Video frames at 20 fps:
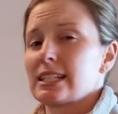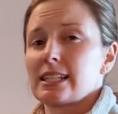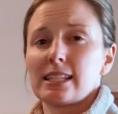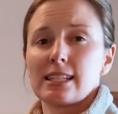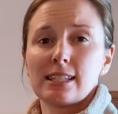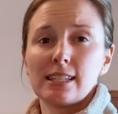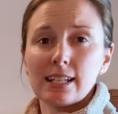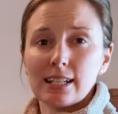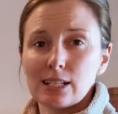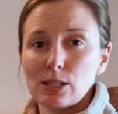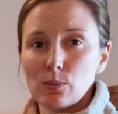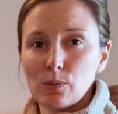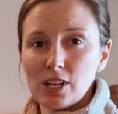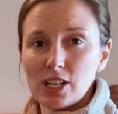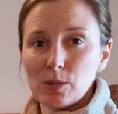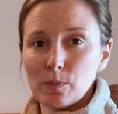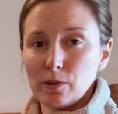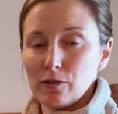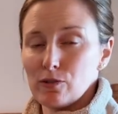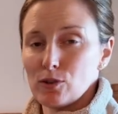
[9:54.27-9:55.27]
6
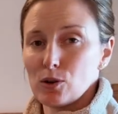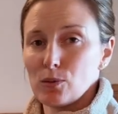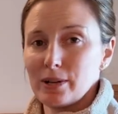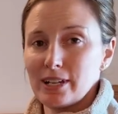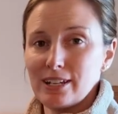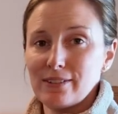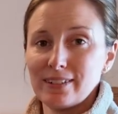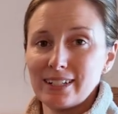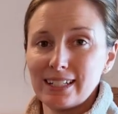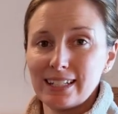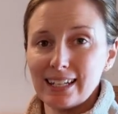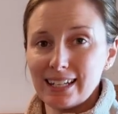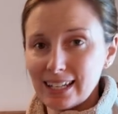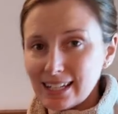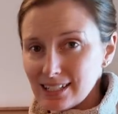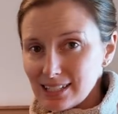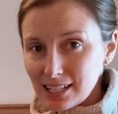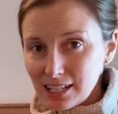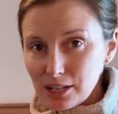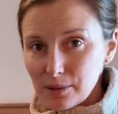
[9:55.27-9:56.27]
weeks before we even
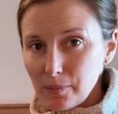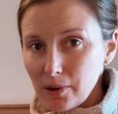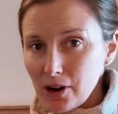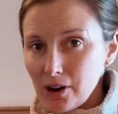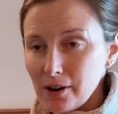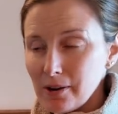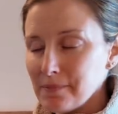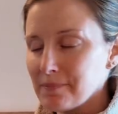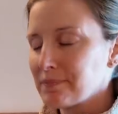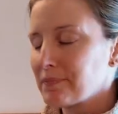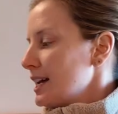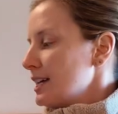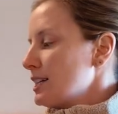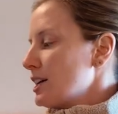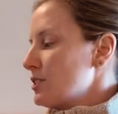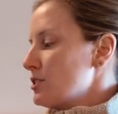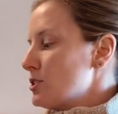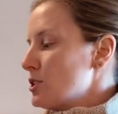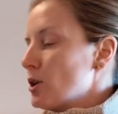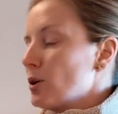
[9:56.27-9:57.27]
get to Nepal. And
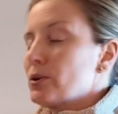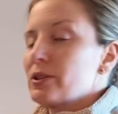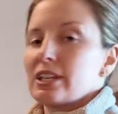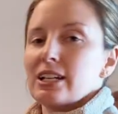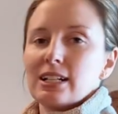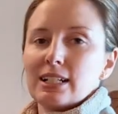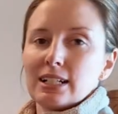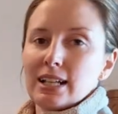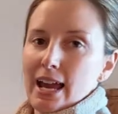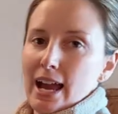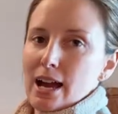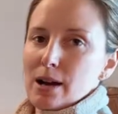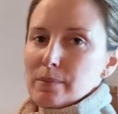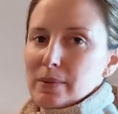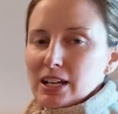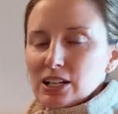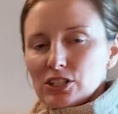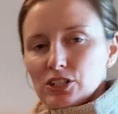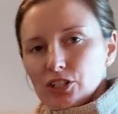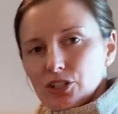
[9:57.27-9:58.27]
I know that in
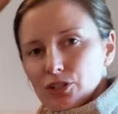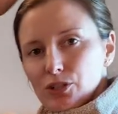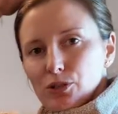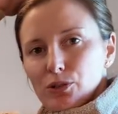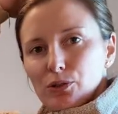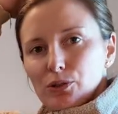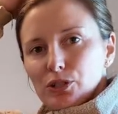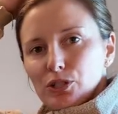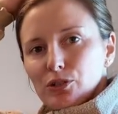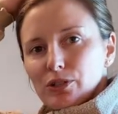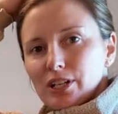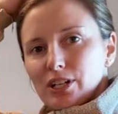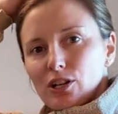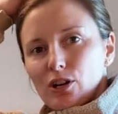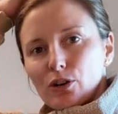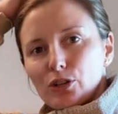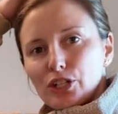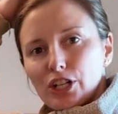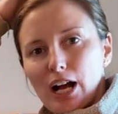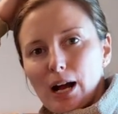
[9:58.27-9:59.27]
Kathmandu, you can
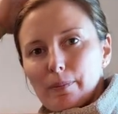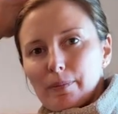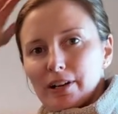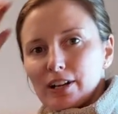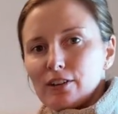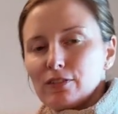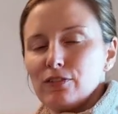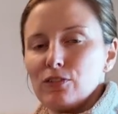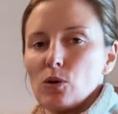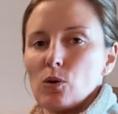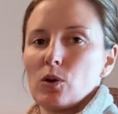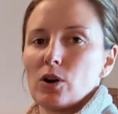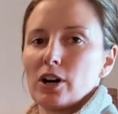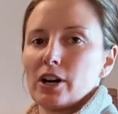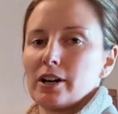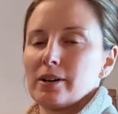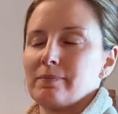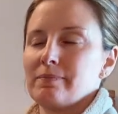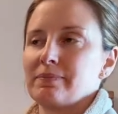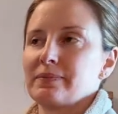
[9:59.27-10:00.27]
go shopping
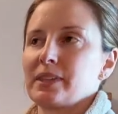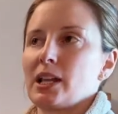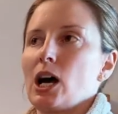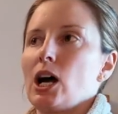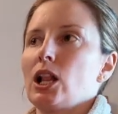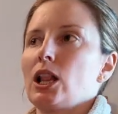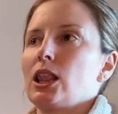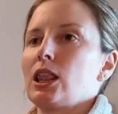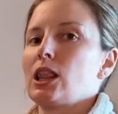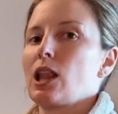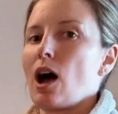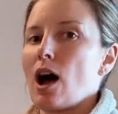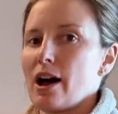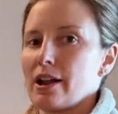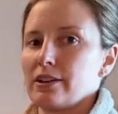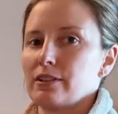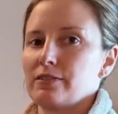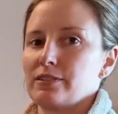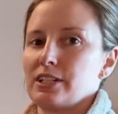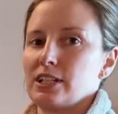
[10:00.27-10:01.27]
for a
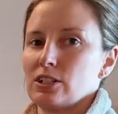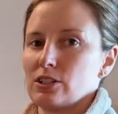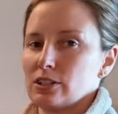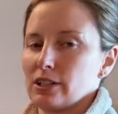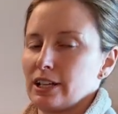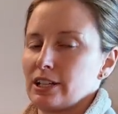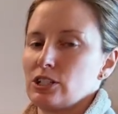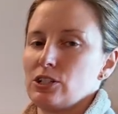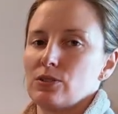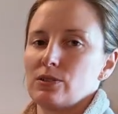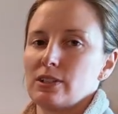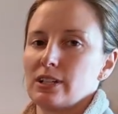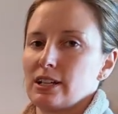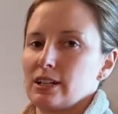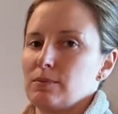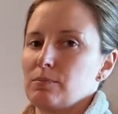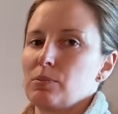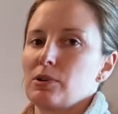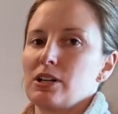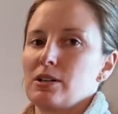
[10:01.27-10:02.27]
lot of gear. Like you can
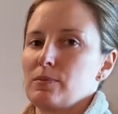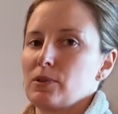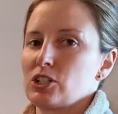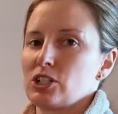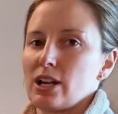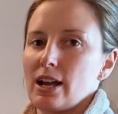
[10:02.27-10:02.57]
get pretty much